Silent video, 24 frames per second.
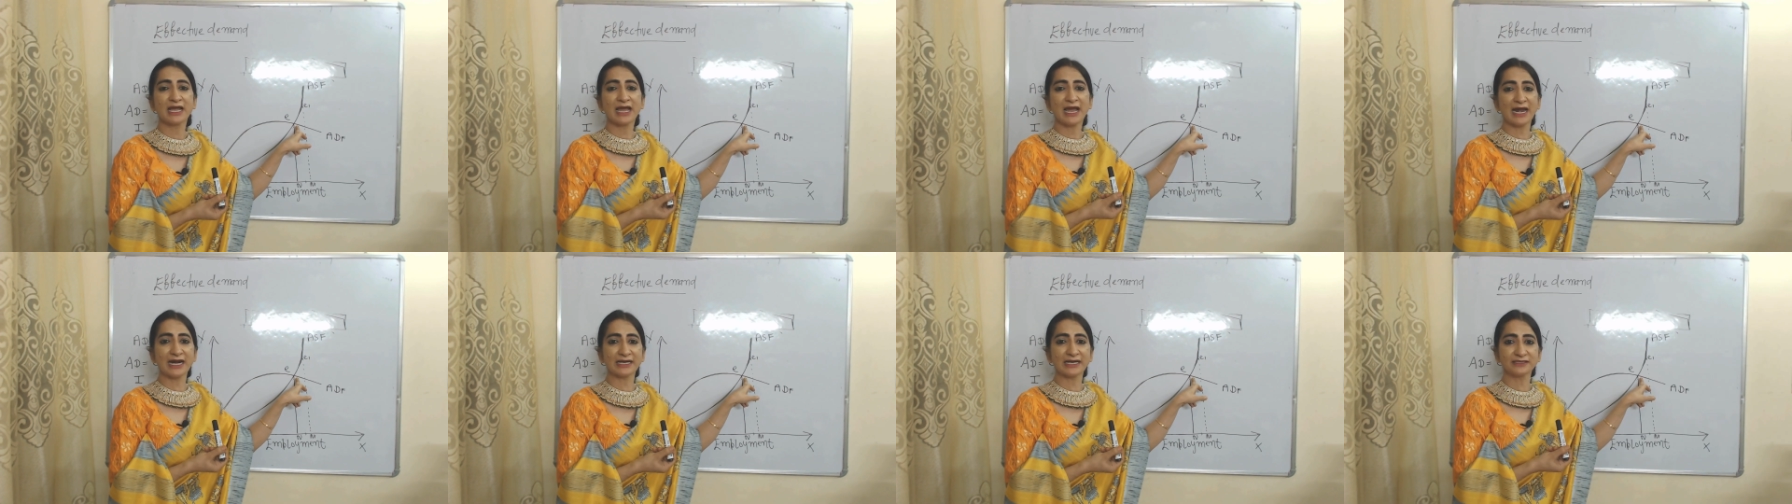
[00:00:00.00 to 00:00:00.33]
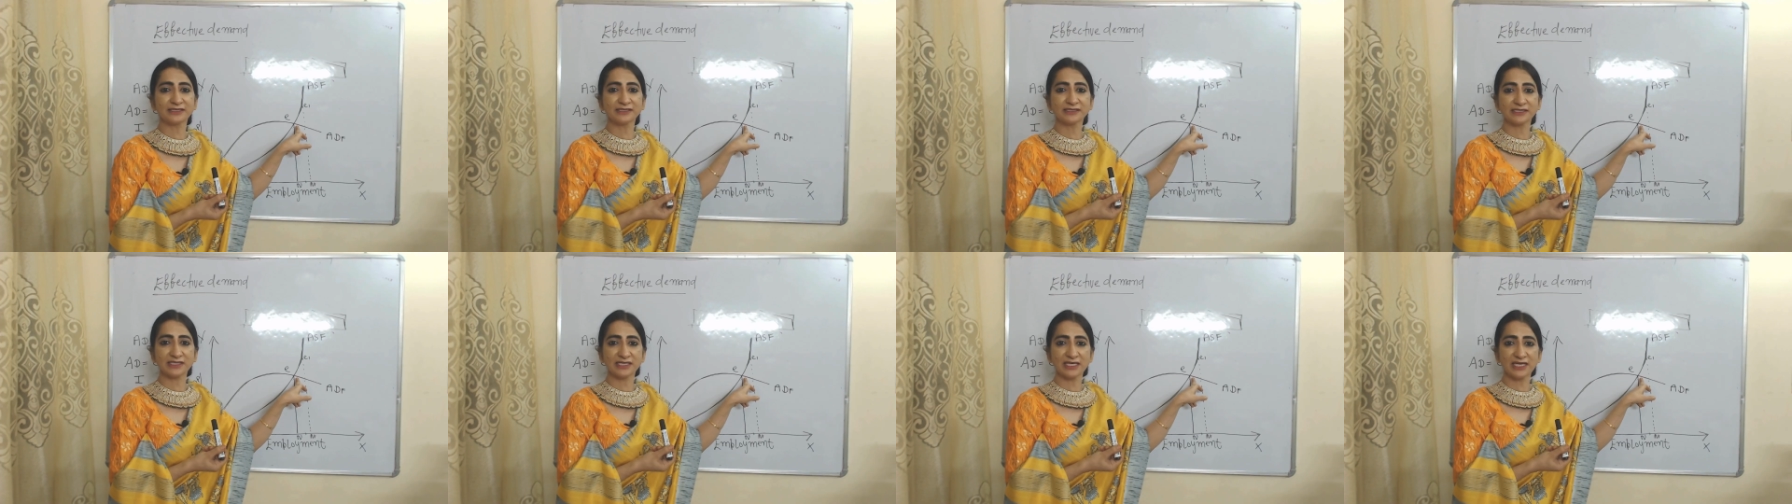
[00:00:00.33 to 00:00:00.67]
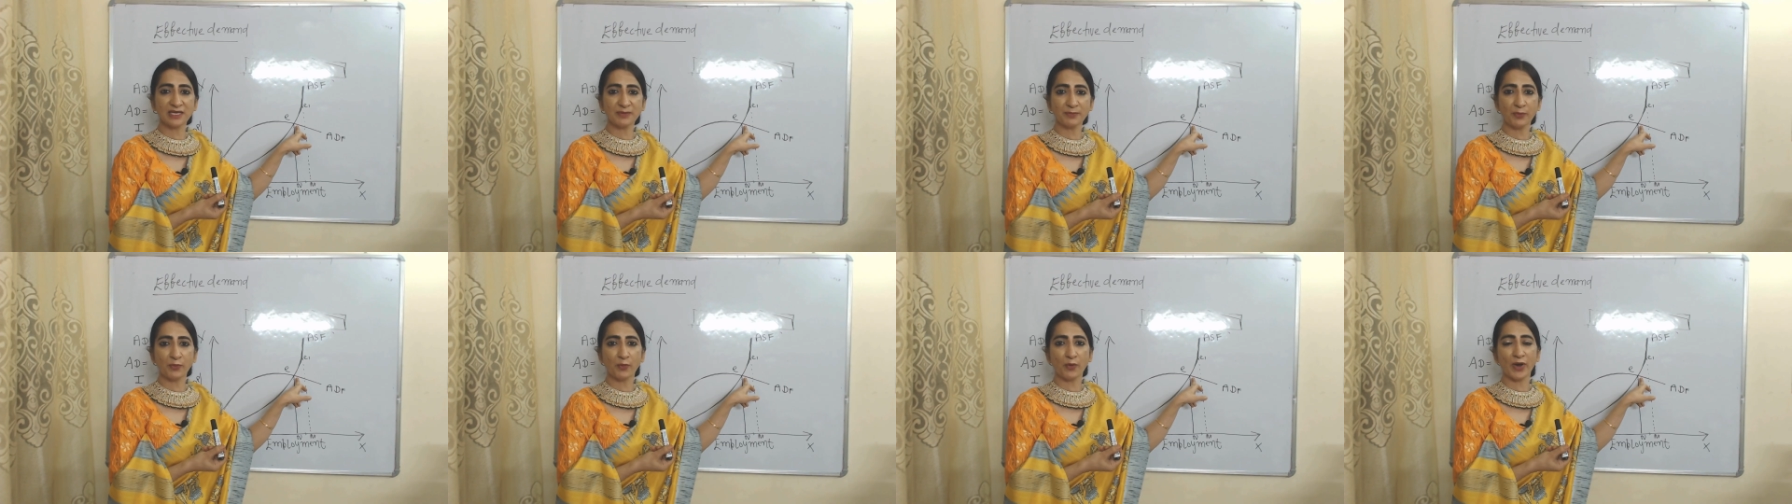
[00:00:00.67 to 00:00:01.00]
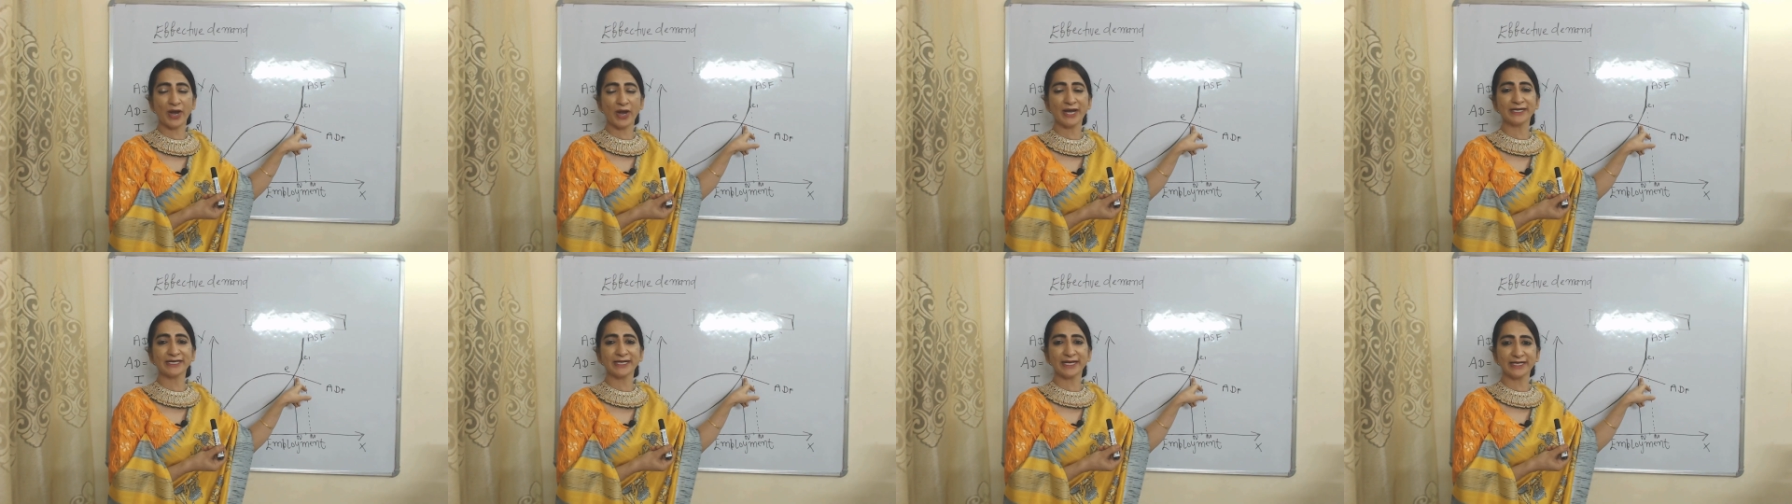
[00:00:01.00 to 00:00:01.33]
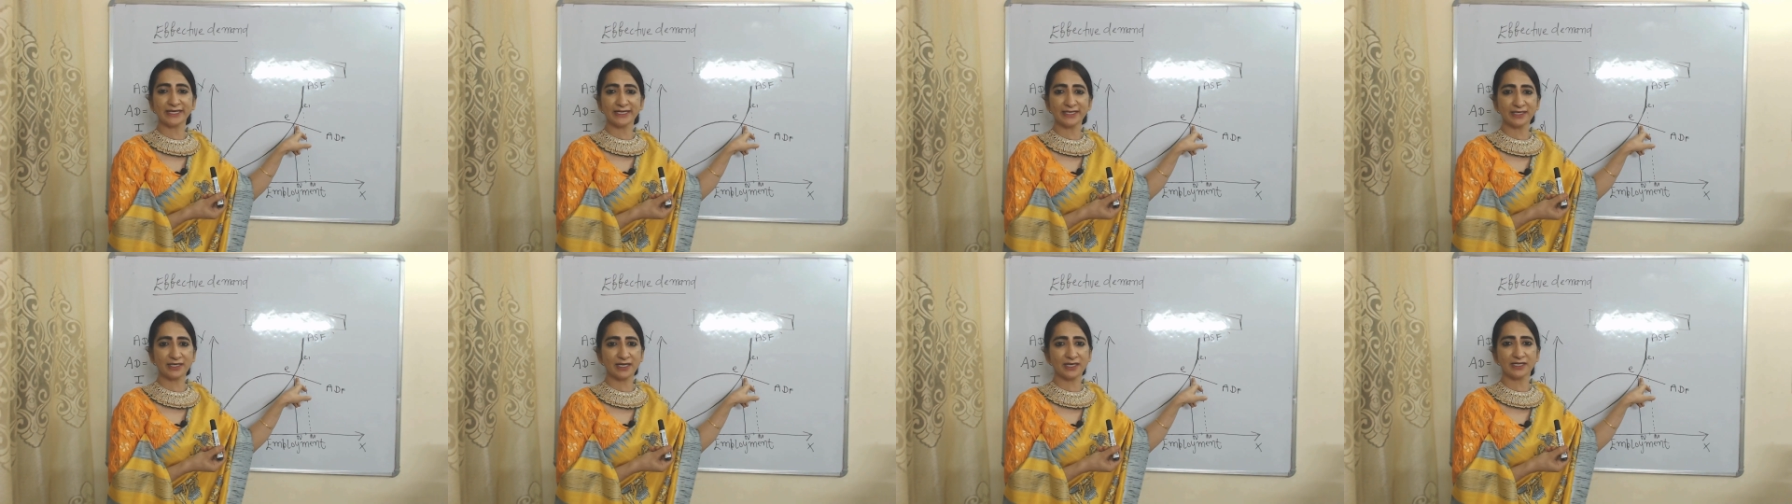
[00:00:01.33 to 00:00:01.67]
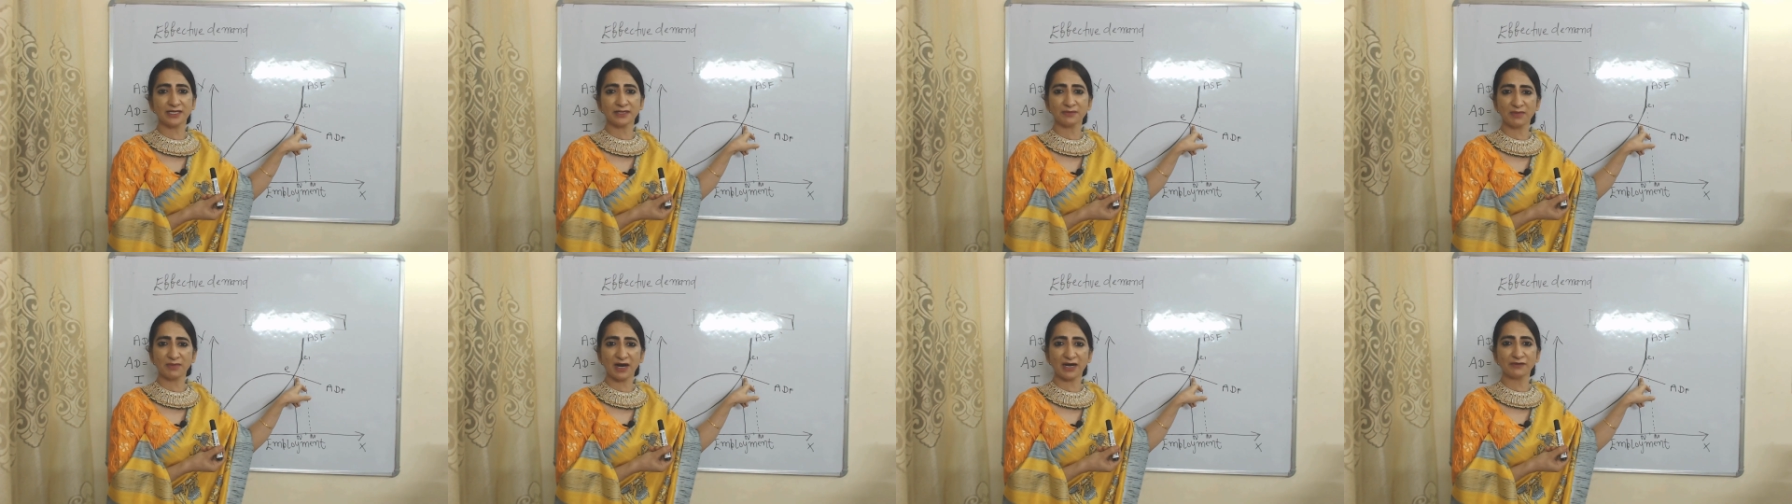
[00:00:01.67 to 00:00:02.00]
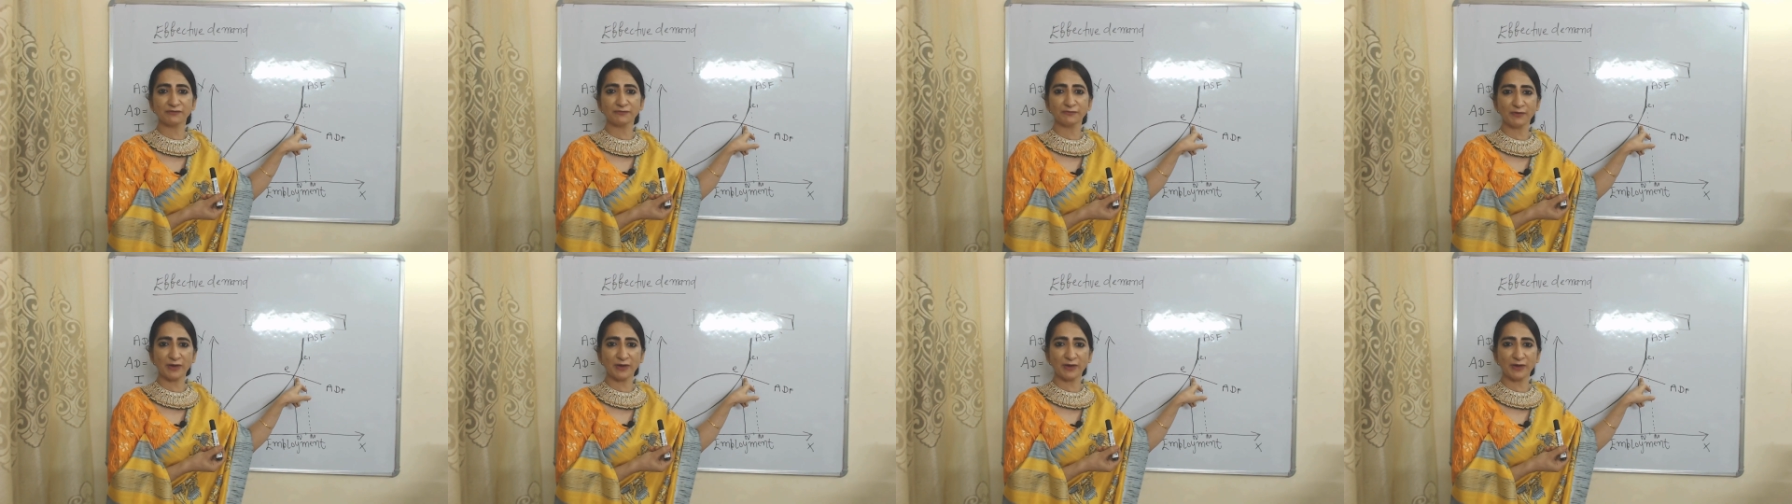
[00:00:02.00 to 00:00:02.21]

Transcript: at this E point aggregate demand